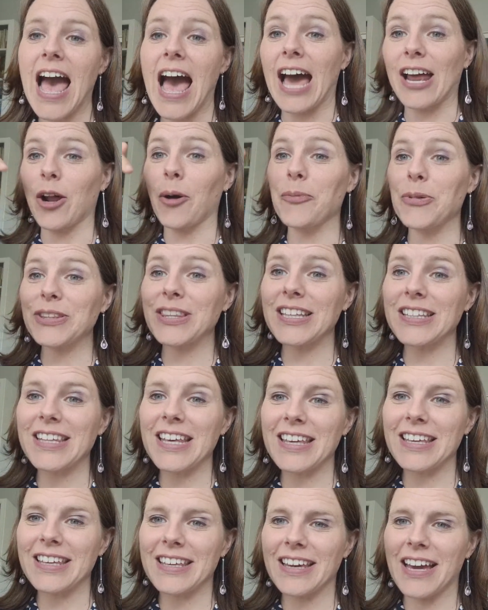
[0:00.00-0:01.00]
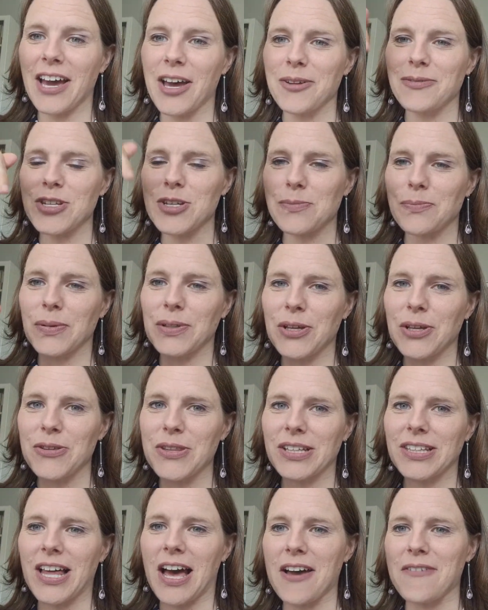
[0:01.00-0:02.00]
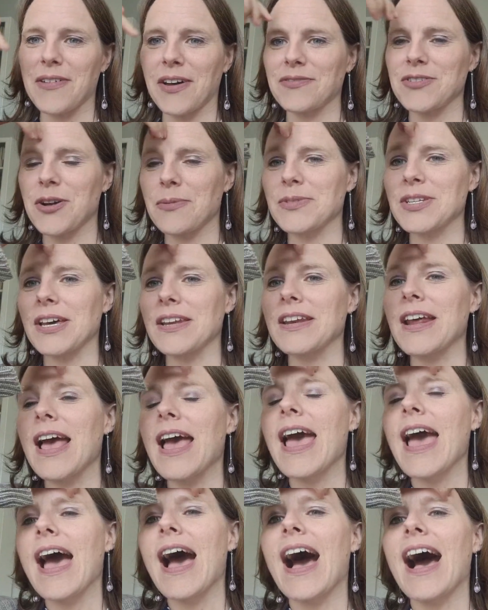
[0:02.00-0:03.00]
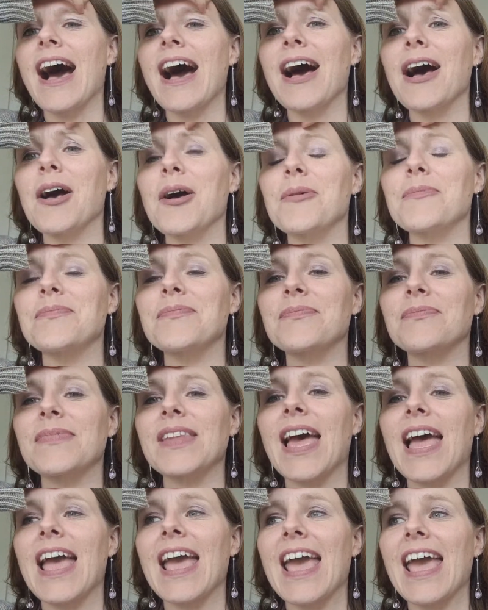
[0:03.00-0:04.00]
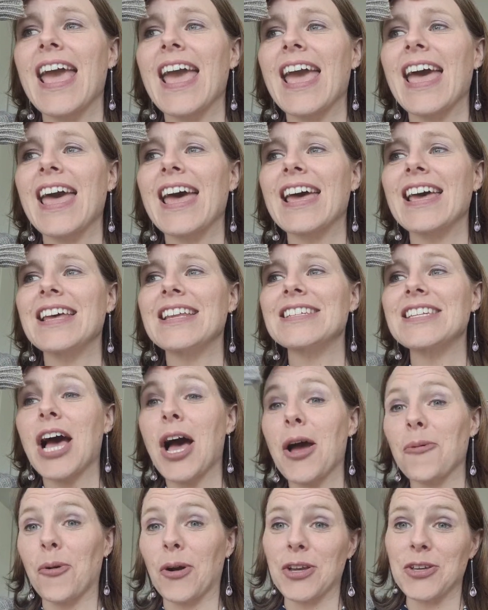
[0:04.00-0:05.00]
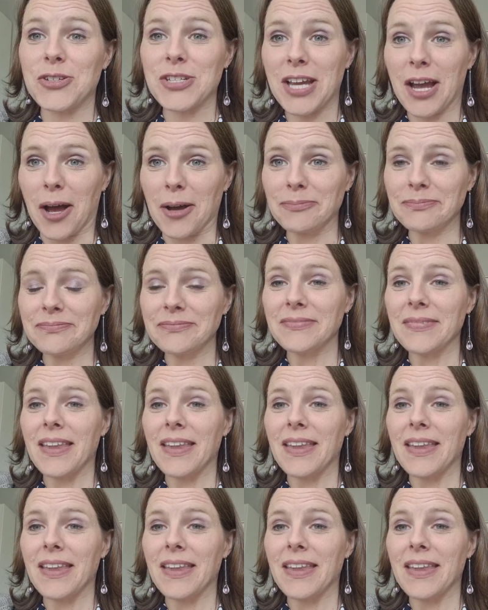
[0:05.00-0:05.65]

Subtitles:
And I'll put the link just below the live after I'm done. And I want you to come.